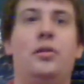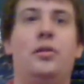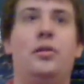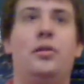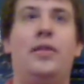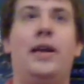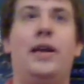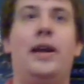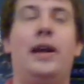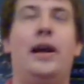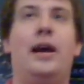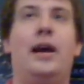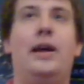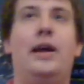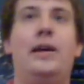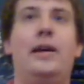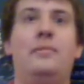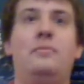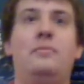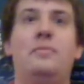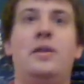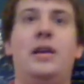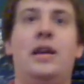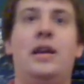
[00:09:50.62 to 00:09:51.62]
that
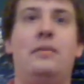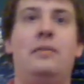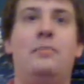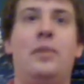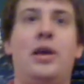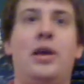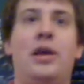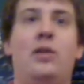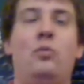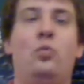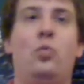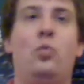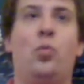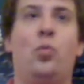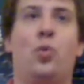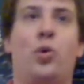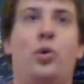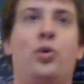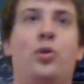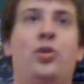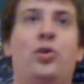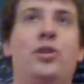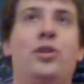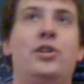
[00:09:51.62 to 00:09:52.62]
I am a
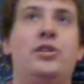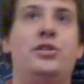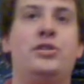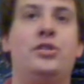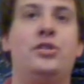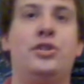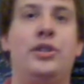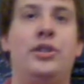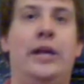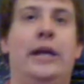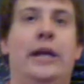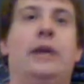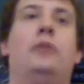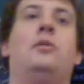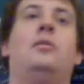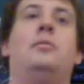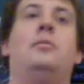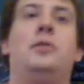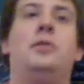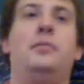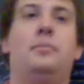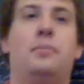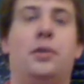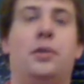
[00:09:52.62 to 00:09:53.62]
worthless,
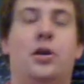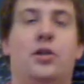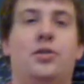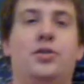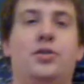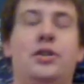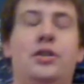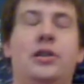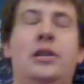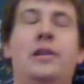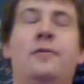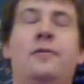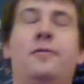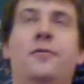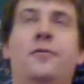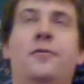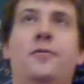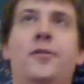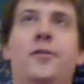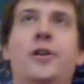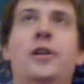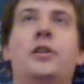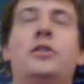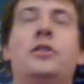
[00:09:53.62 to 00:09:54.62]
terrible person. It
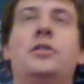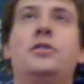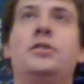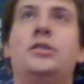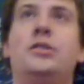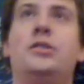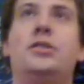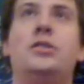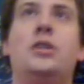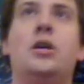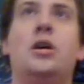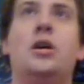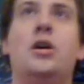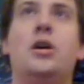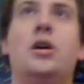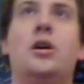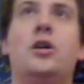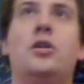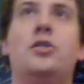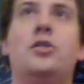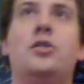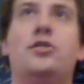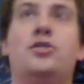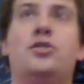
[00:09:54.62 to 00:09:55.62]
feels
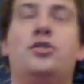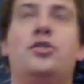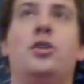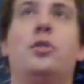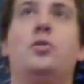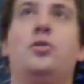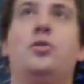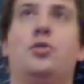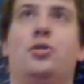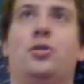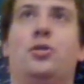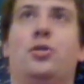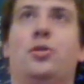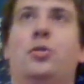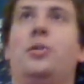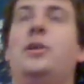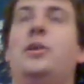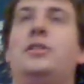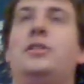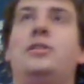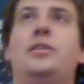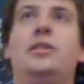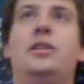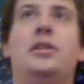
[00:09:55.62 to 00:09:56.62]
so true.
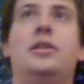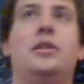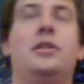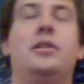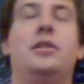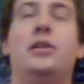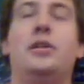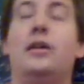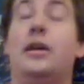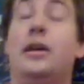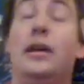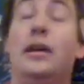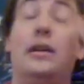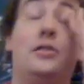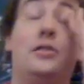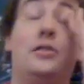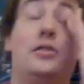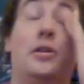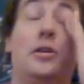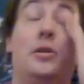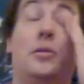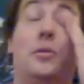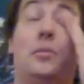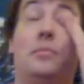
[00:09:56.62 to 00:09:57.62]
Yeah.
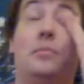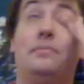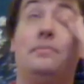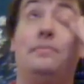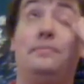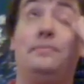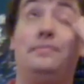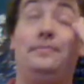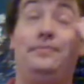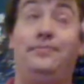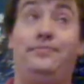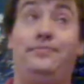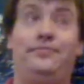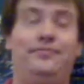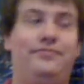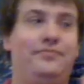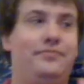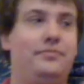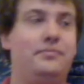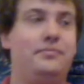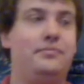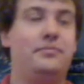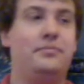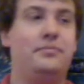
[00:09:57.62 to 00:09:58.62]
So
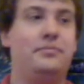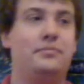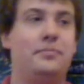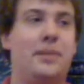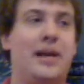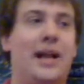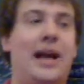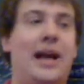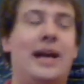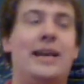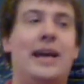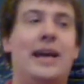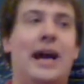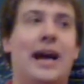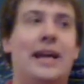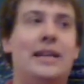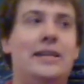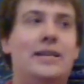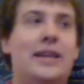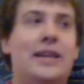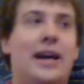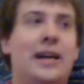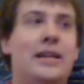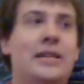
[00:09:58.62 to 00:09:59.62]
but
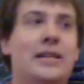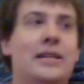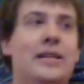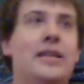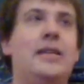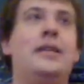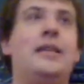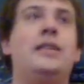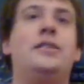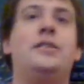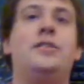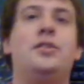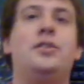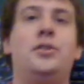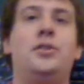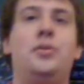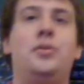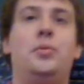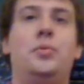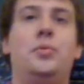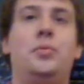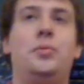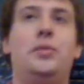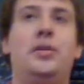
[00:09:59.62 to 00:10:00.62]
I need to
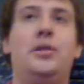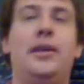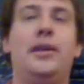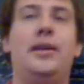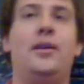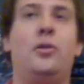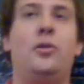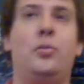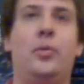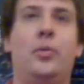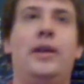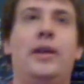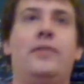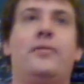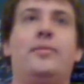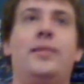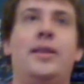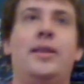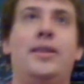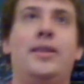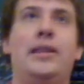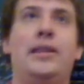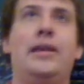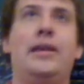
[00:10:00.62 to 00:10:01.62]
get away from
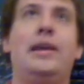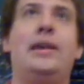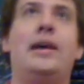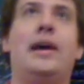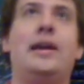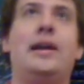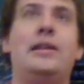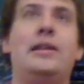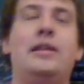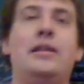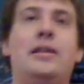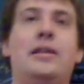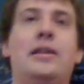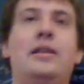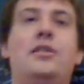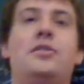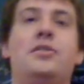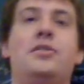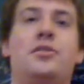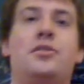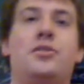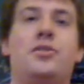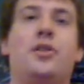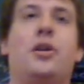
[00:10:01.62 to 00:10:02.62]
that thinking. I need
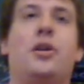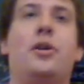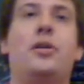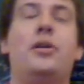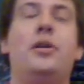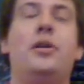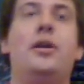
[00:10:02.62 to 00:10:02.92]
to start